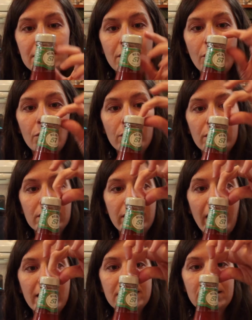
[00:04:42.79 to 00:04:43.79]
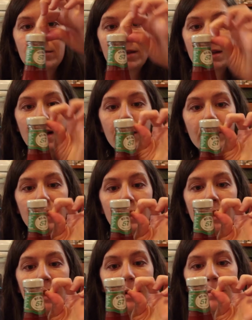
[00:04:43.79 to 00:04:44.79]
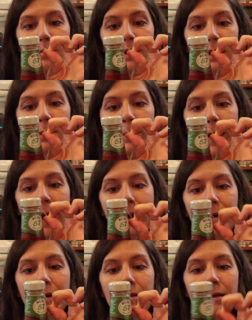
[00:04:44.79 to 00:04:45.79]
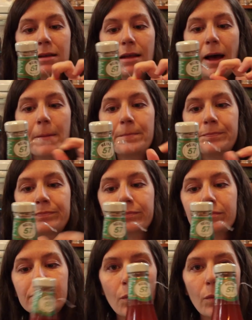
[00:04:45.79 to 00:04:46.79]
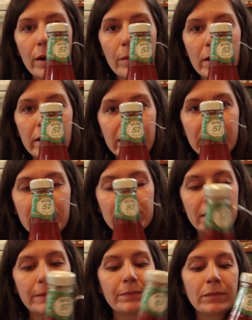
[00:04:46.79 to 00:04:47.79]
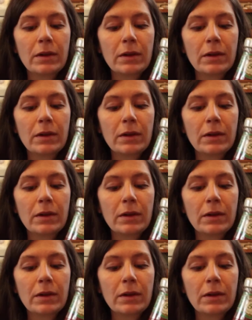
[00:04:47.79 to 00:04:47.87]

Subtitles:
So that's something that I would peel back like that when I'm ready to use it.